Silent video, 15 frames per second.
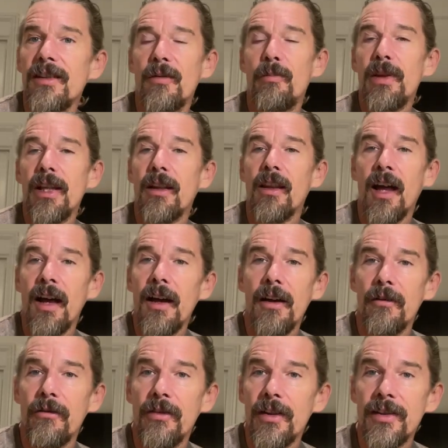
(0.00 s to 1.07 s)
to be
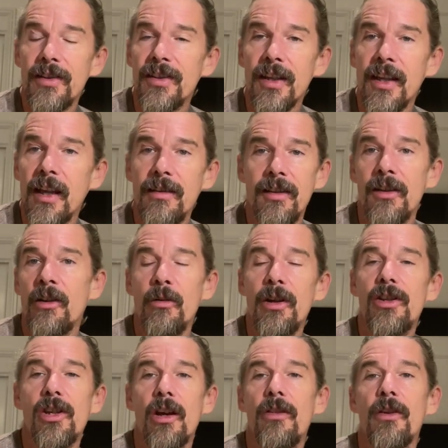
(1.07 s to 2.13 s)
alive is to get to know
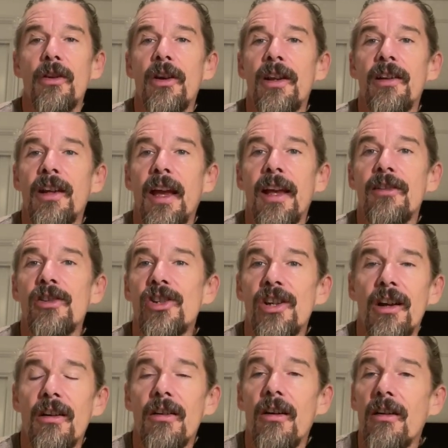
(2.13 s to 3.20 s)
each other and
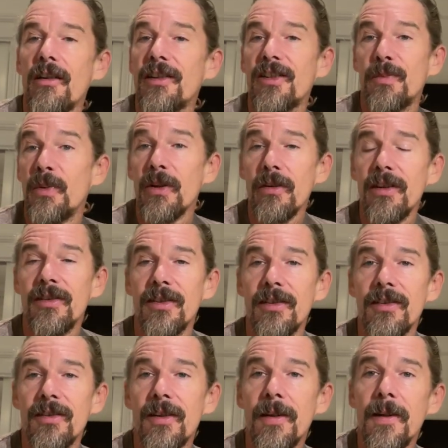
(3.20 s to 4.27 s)
share our
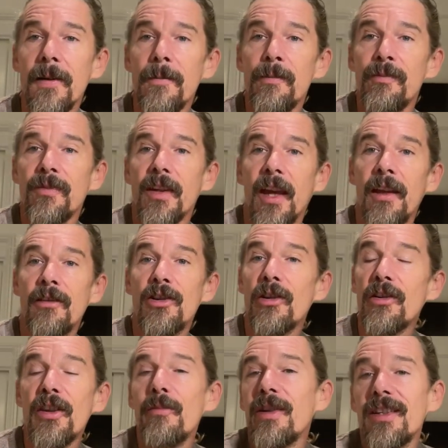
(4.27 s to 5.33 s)
experiences and
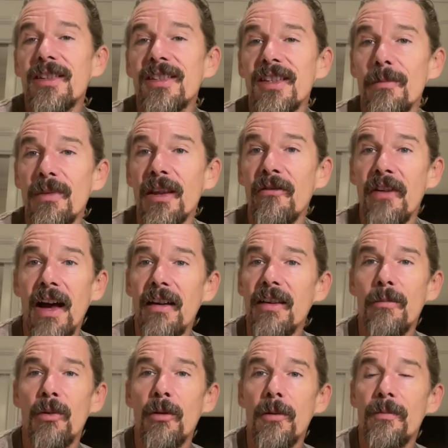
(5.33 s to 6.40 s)
turn them into something
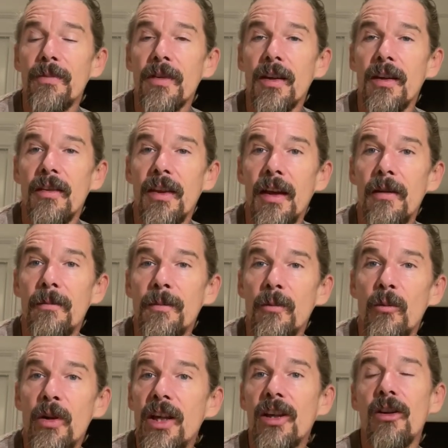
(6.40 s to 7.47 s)
valuable that
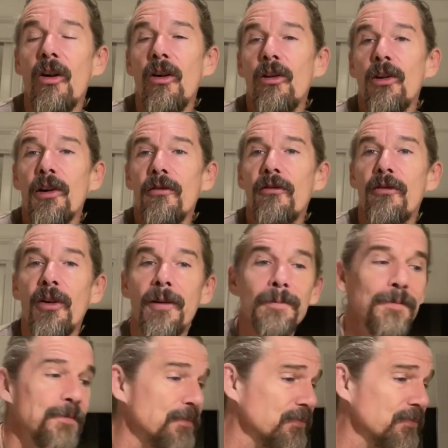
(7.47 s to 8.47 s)
we can all learn from.